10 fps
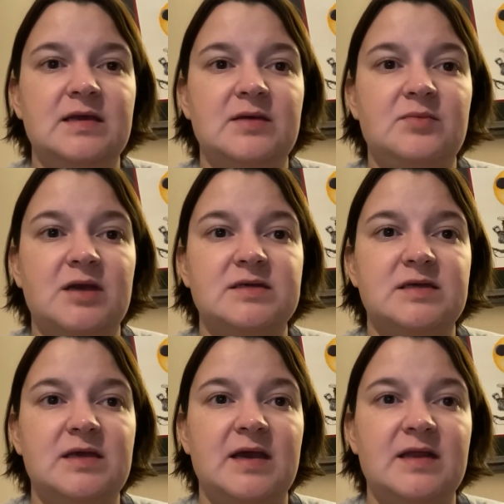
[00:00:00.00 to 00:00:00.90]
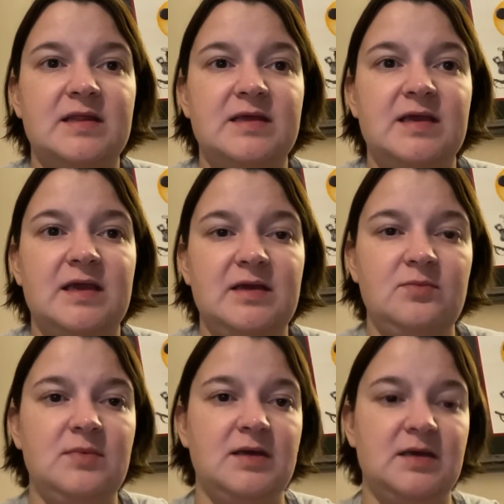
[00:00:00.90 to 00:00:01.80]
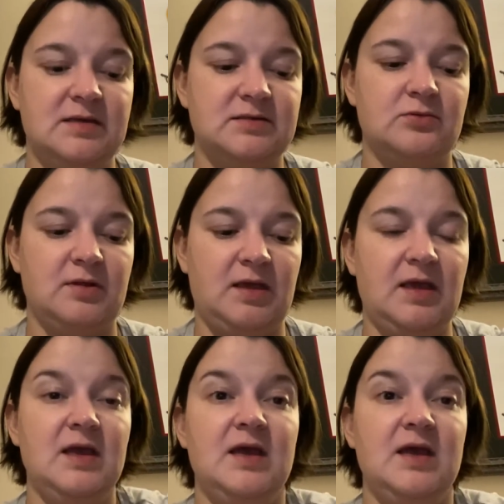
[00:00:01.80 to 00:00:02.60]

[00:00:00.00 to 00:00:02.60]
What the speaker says: I'm actually ahead of the game. It's only